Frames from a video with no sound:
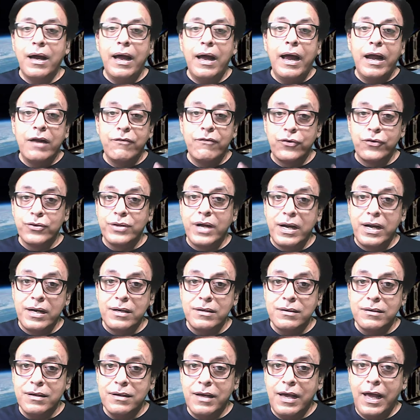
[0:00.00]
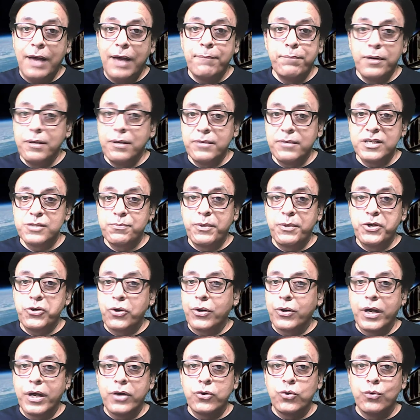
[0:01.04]
And for that, Apple must be
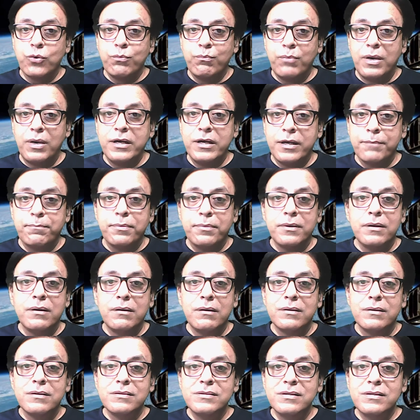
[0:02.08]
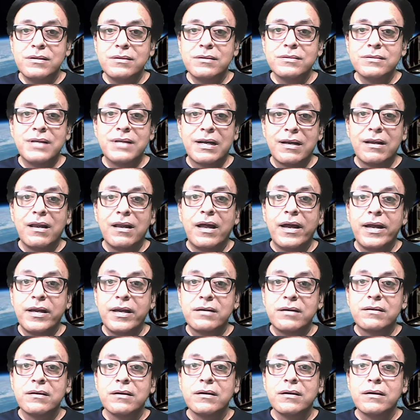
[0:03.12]
talking to multiple
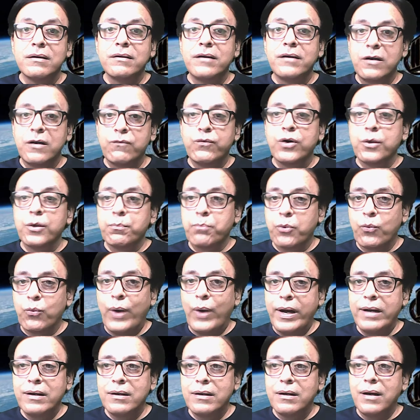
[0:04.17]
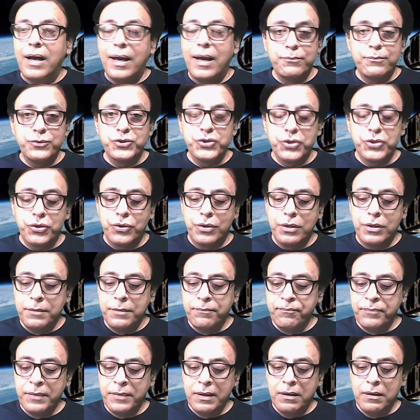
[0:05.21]
satellite network provider, I'm sure.
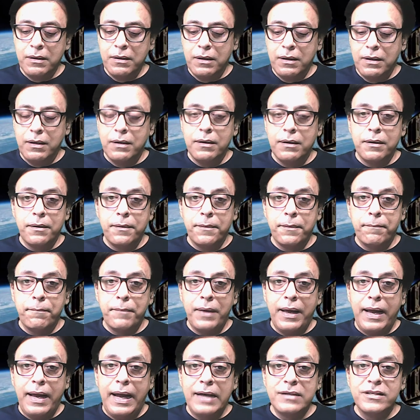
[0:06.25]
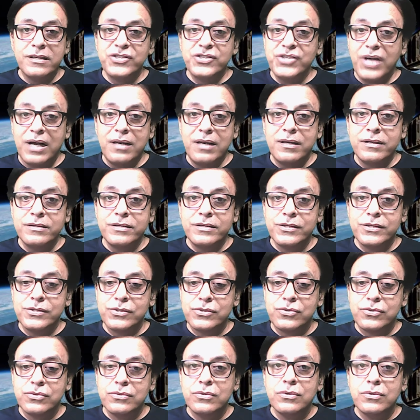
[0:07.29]
And the challenge is
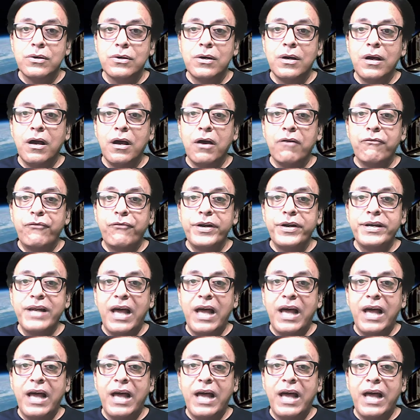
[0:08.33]
to fit